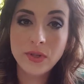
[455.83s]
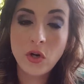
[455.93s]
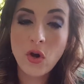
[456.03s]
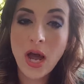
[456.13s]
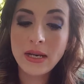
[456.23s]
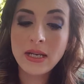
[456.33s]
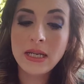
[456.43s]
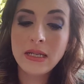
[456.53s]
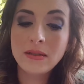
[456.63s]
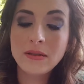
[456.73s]
You do not
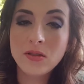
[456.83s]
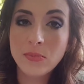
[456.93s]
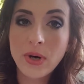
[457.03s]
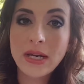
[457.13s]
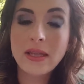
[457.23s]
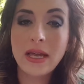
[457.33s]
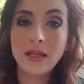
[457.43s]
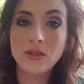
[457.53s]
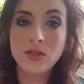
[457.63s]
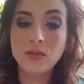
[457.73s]
need to bring that
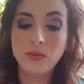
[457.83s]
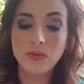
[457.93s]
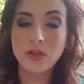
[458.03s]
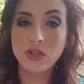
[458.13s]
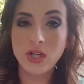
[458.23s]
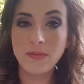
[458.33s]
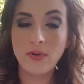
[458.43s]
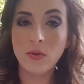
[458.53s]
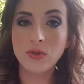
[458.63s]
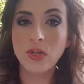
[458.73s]
into the
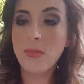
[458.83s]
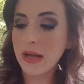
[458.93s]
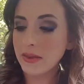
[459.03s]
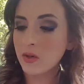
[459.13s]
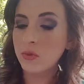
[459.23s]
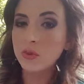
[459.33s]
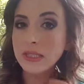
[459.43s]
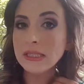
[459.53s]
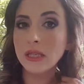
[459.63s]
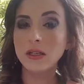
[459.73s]
sheepfold. You might think, well,
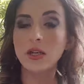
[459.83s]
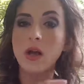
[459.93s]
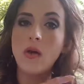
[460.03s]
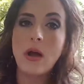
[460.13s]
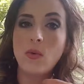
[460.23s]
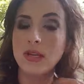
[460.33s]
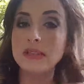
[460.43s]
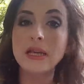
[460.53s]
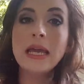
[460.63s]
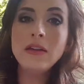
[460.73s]
Kristen, I want
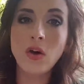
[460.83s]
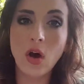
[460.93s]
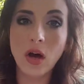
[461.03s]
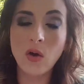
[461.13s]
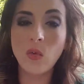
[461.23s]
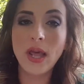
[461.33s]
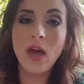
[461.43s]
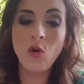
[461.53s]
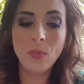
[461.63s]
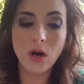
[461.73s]
to save her. I want to
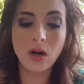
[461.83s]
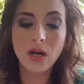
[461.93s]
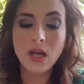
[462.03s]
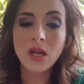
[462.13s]
help her.